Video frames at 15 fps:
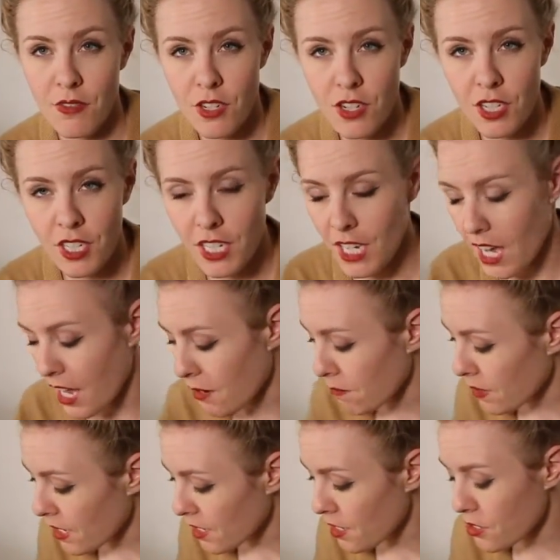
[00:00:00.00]
Originally, I had
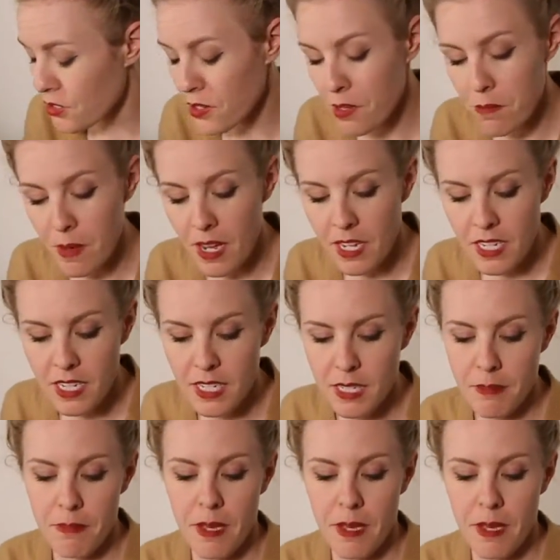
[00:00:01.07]
planned on doing buttons,